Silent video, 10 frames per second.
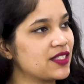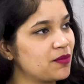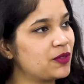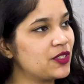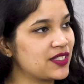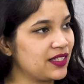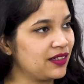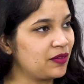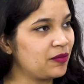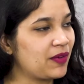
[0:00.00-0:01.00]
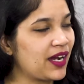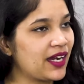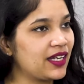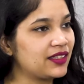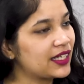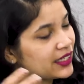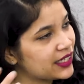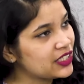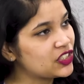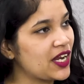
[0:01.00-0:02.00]
as a person. My
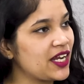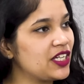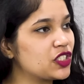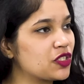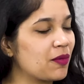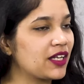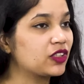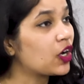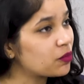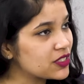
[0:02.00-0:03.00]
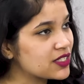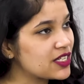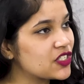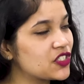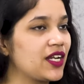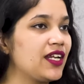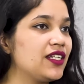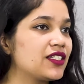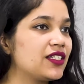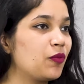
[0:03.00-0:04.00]
thinking changed, my thought process
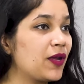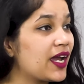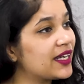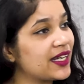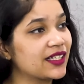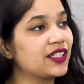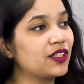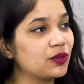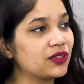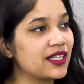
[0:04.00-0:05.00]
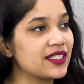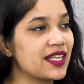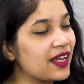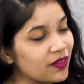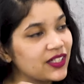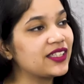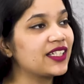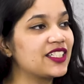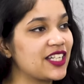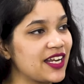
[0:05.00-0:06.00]
changed, the way I reacted to things, everything